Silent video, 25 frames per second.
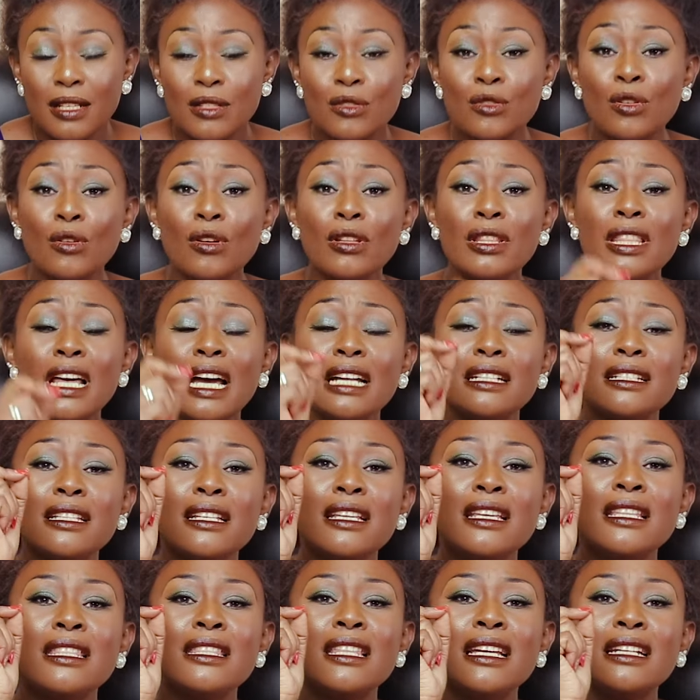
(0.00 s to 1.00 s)
so
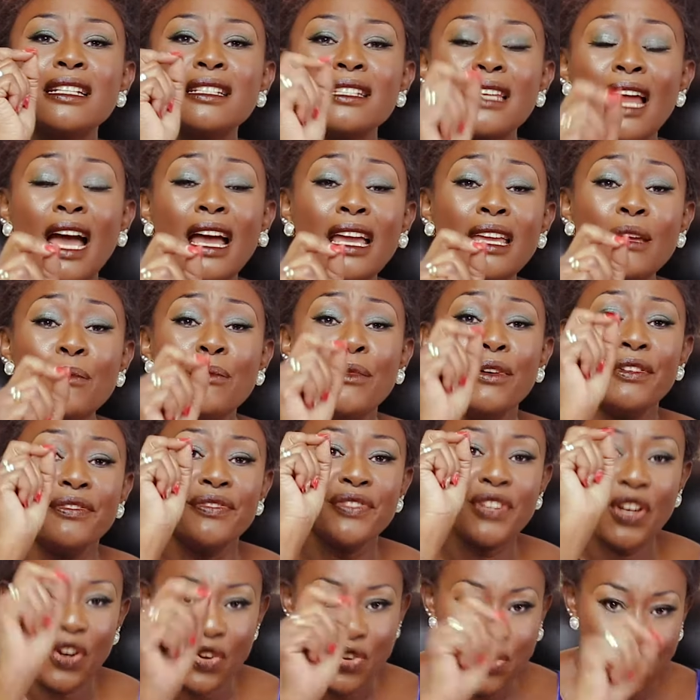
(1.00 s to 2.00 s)
that in the time
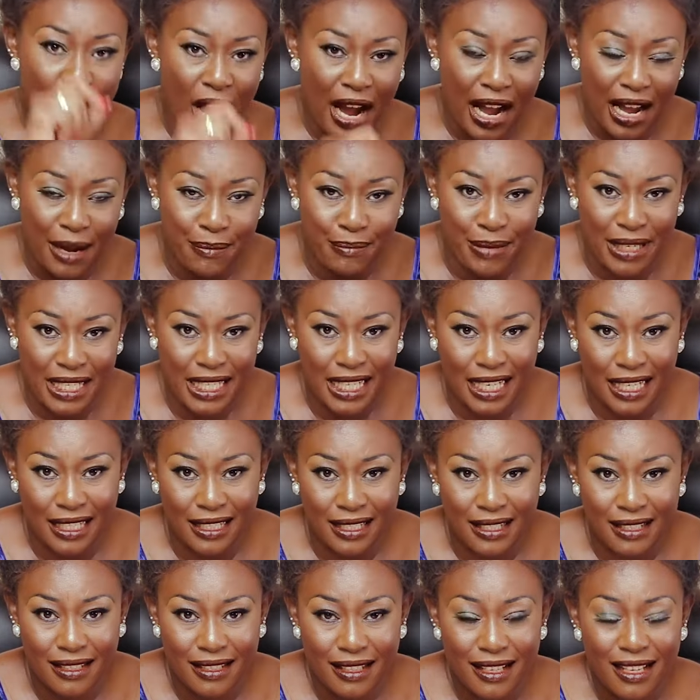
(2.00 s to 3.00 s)
of your
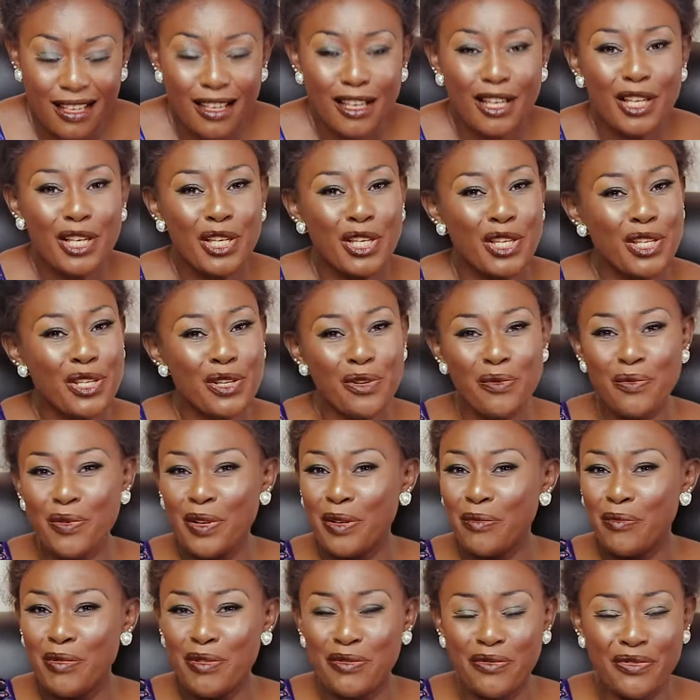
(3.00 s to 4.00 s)
abundance, you
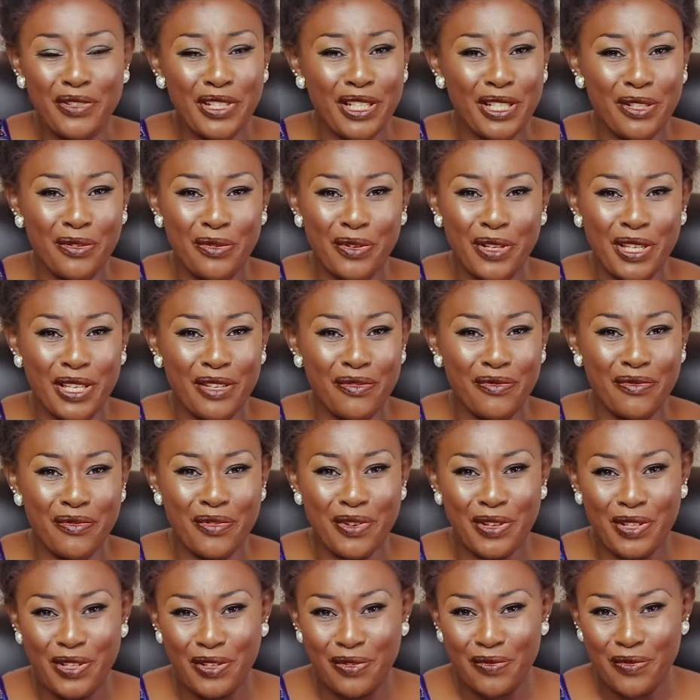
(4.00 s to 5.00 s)
will be free to give
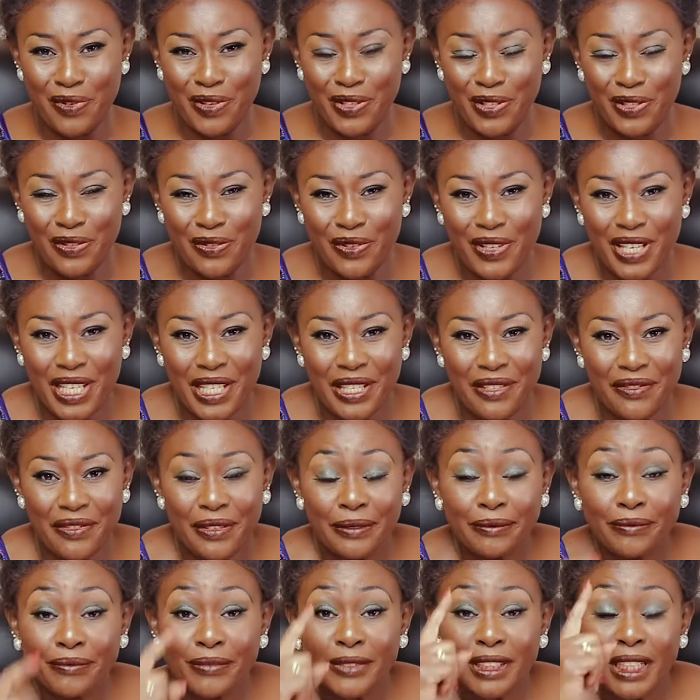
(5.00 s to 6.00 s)
what you want to
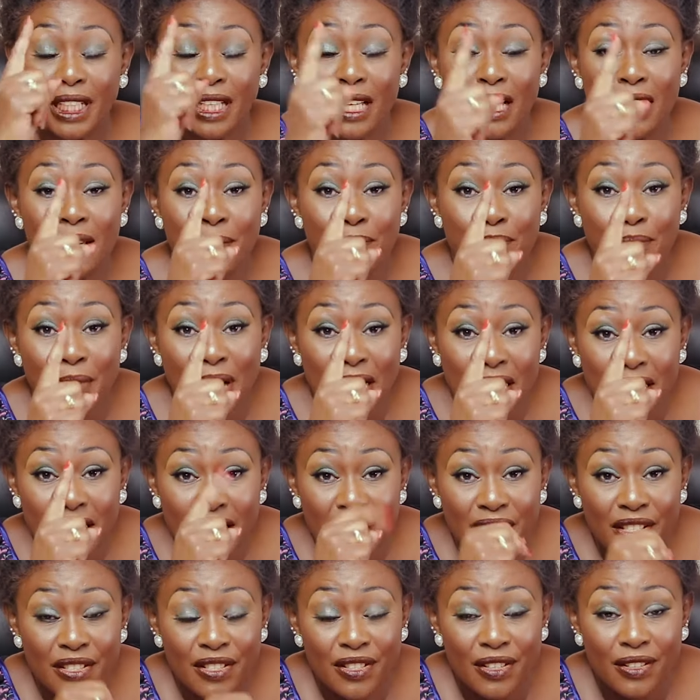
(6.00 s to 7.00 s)
give.
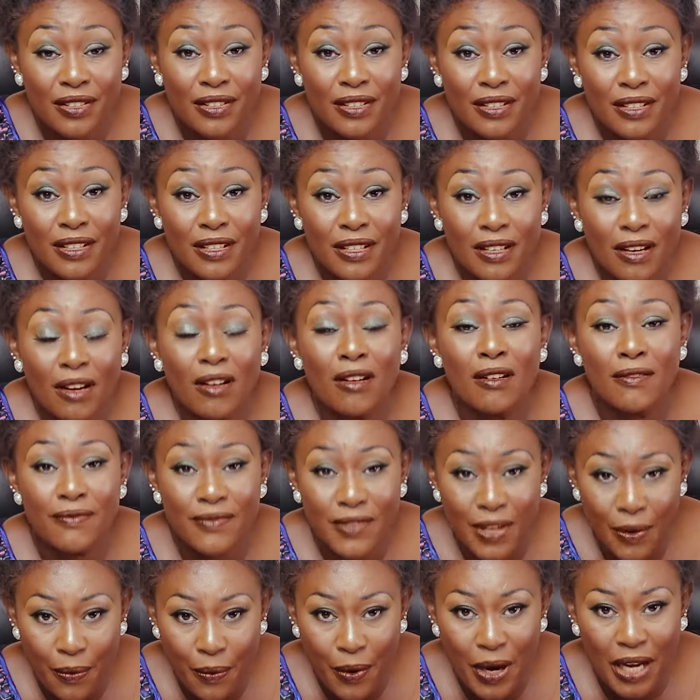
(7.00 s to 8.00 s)
Impartation
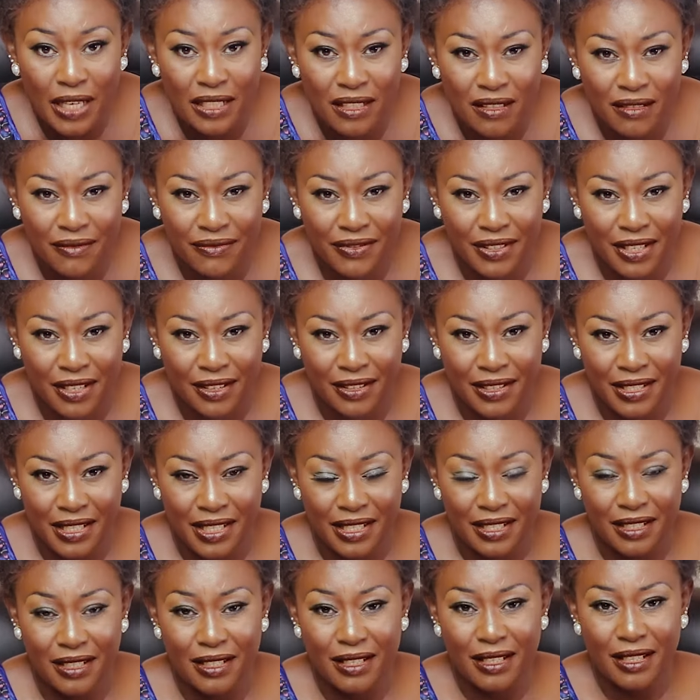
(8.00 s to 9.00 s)
of the word of God.
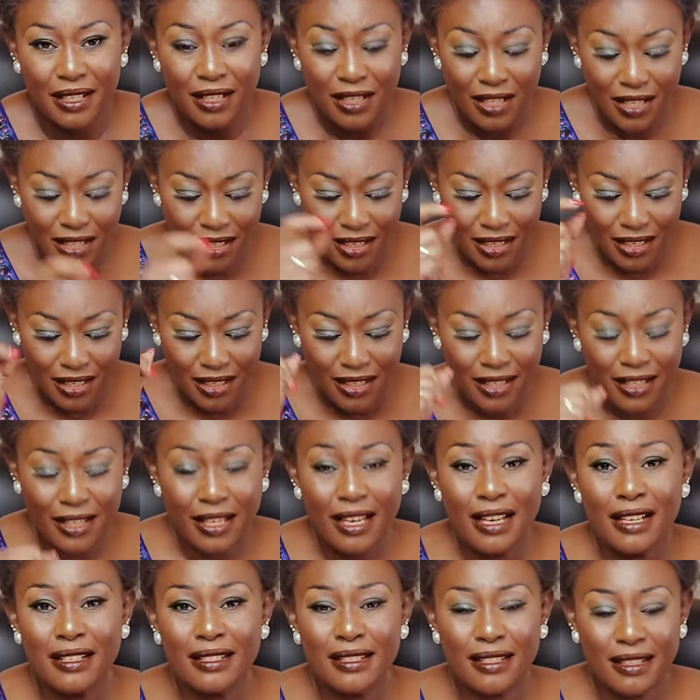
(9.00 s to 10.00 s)

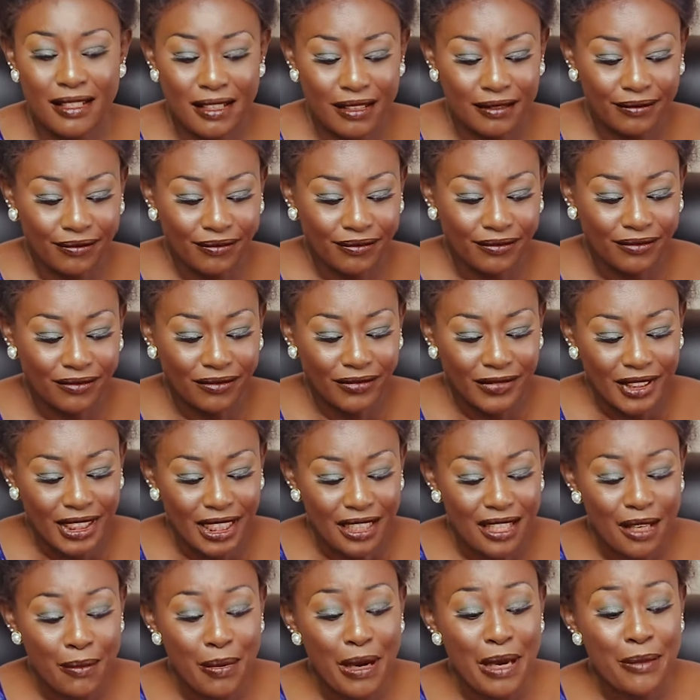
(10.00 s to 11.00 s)
Yes,
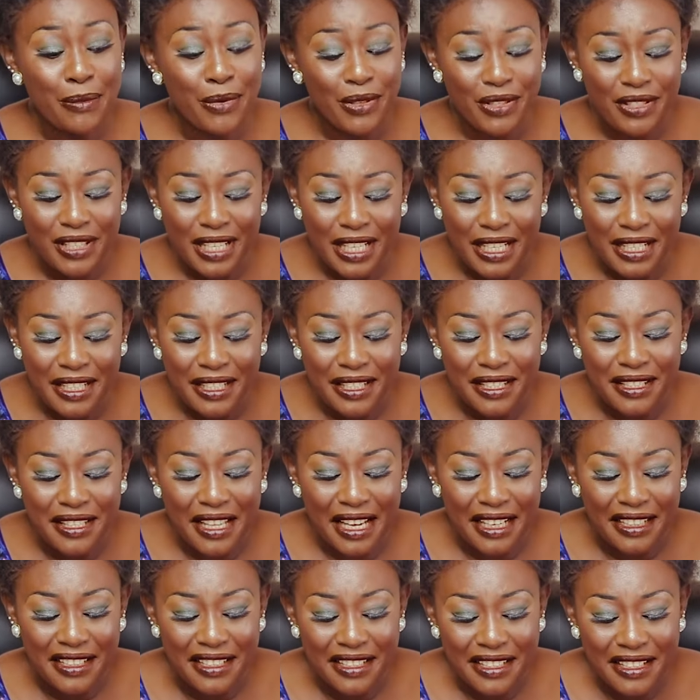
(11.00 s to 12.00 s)
the Bible says
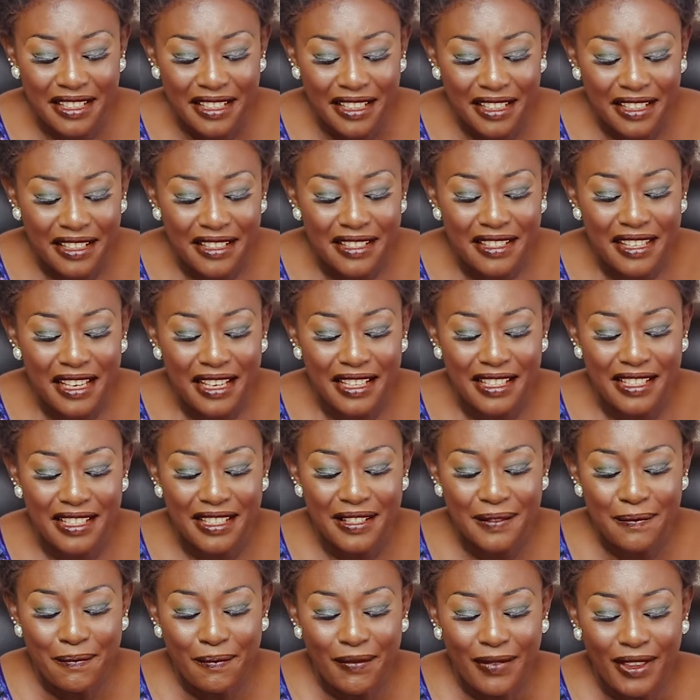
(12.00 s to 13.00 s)
that he said,